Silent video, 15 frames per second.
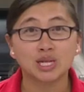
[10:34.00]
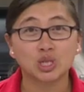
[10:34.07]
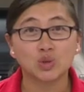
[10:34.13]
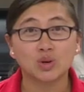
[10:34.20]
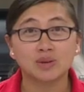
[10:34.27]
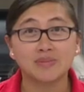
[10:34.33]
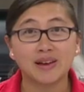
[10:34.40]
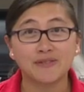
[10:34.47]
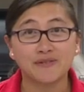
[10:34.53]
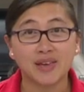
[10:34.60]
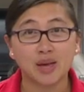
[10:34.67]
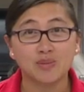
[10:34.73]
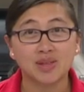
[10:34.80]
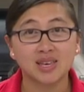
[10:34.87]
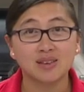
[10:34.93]
enjoyed by
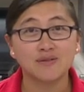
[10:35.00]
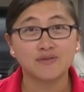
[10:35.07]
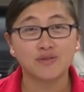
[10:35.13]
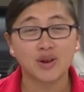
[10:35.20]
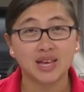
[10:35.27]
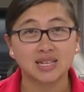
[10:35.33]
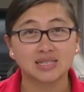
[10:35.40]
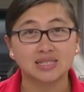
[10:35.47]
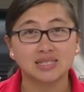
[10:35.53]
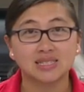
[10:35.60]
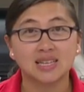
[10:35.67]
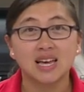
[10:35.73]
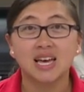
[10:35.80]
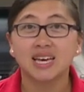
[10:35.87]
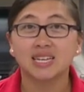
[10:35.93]
family and friends